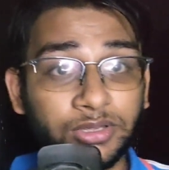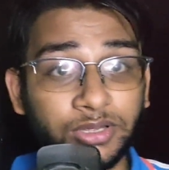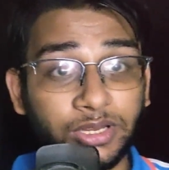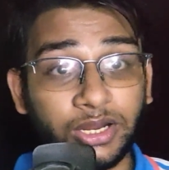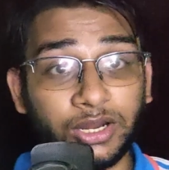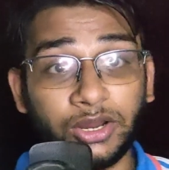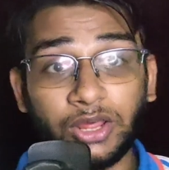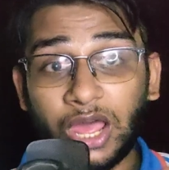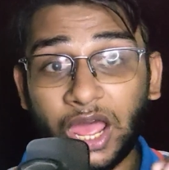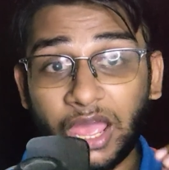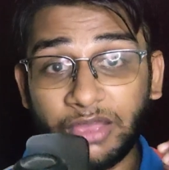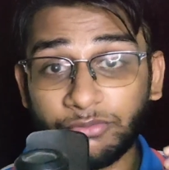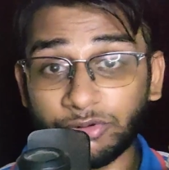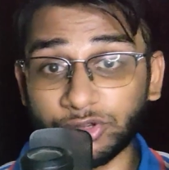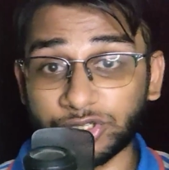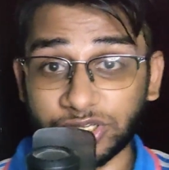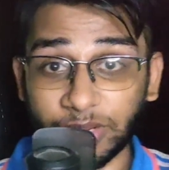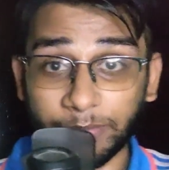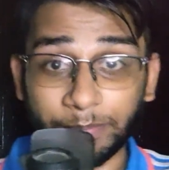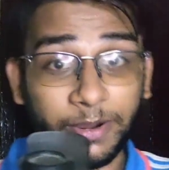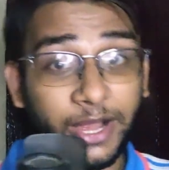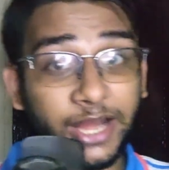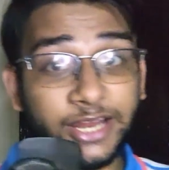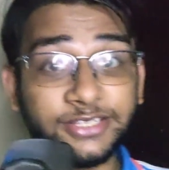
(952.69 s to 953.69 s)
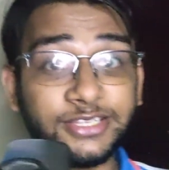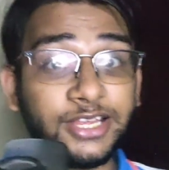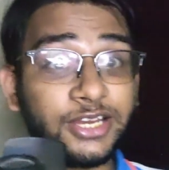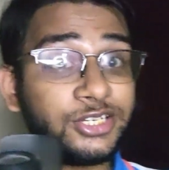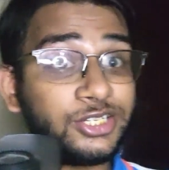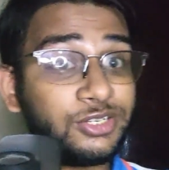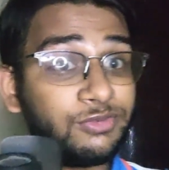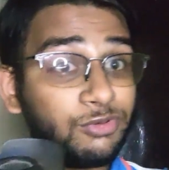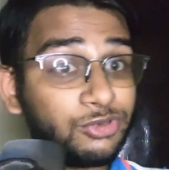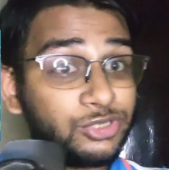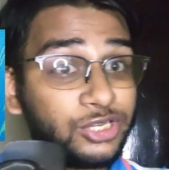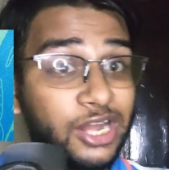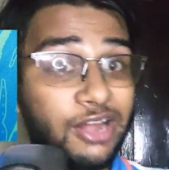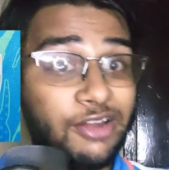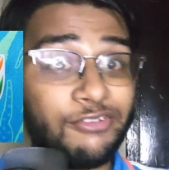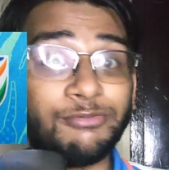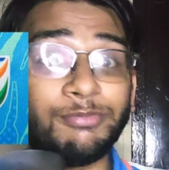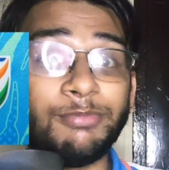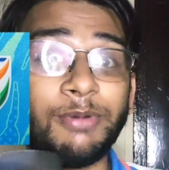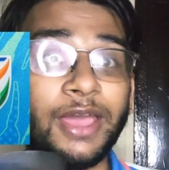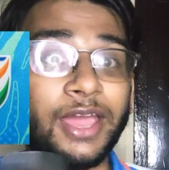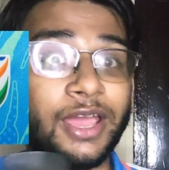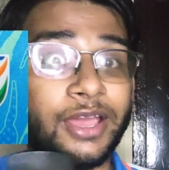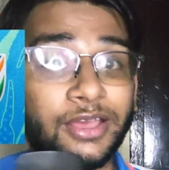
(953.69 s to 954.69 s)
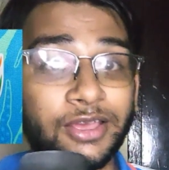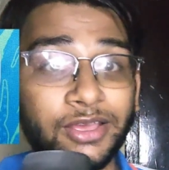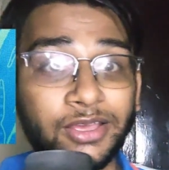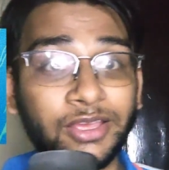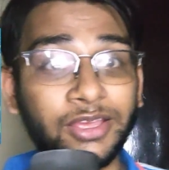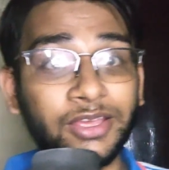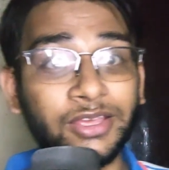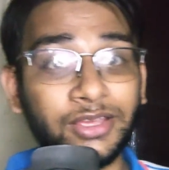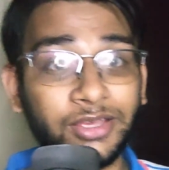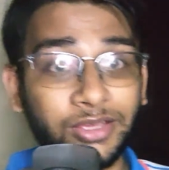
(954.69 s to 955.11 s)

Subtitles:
I was surprised that she was a left back.